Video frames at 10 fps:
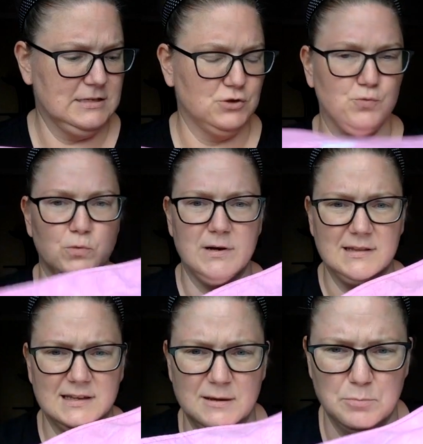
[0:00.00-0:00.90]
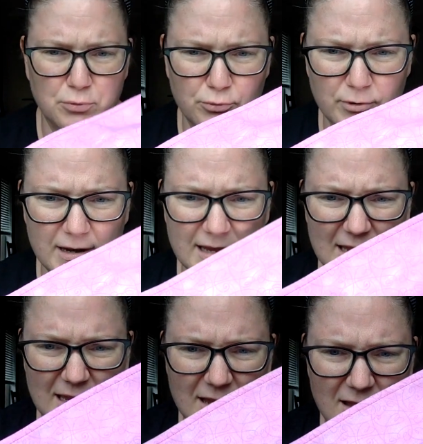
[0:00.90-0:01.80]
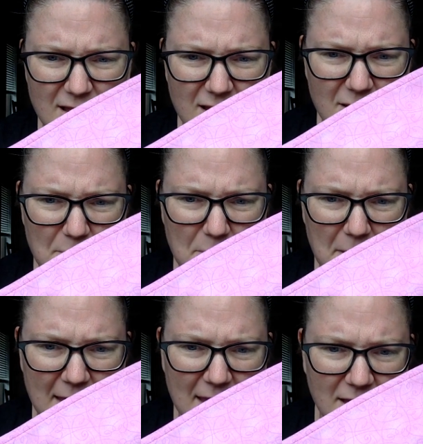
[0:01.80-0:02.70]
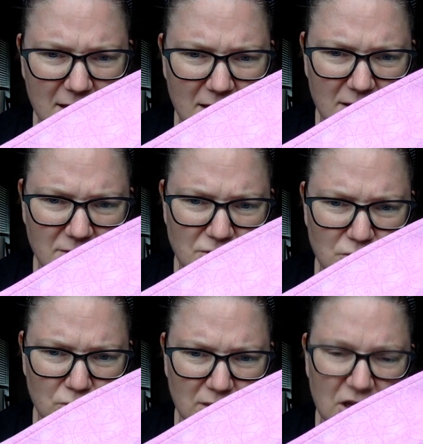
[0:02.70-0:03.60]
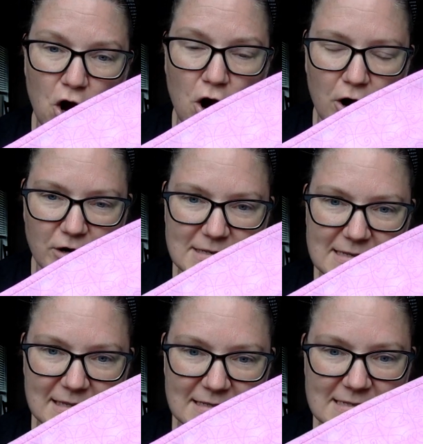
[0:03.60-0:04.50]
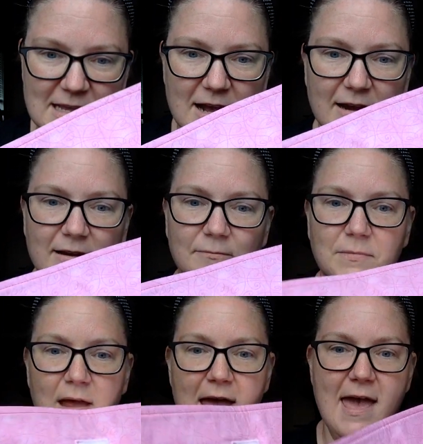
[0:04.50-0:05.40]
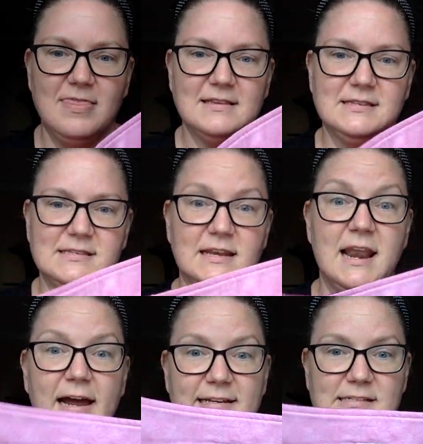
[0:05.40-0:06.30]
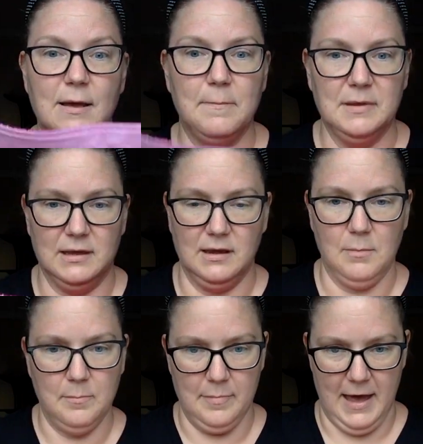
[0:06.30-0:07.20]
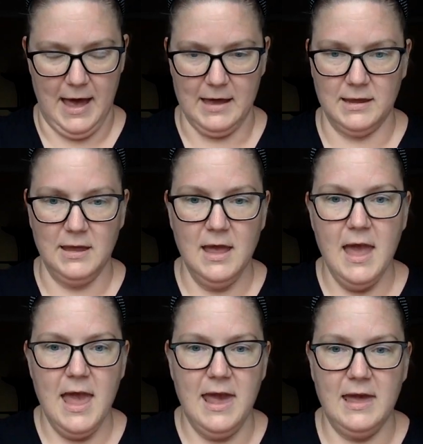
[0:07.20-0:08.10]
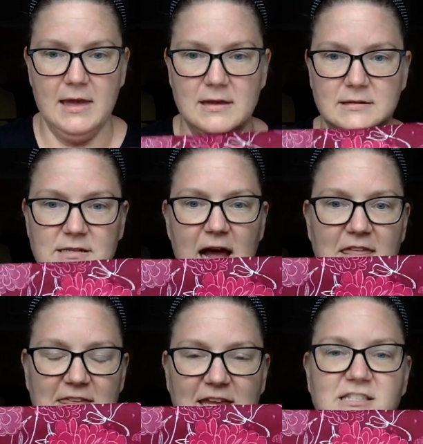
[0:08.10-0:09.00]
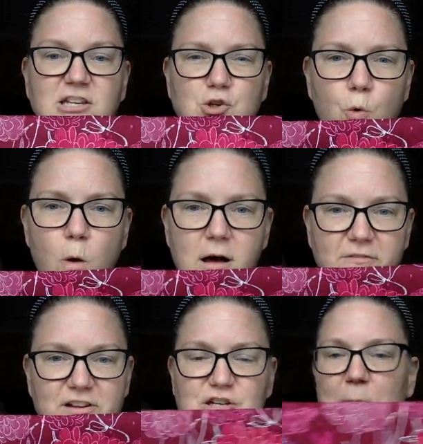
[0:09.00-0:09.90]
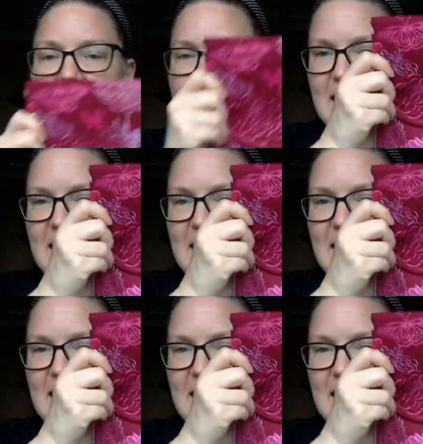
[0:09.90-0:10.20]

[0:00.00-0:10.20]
this really pretty pink doodly hearts inside. And this is a nice big bag. And I think it's a 12 inch by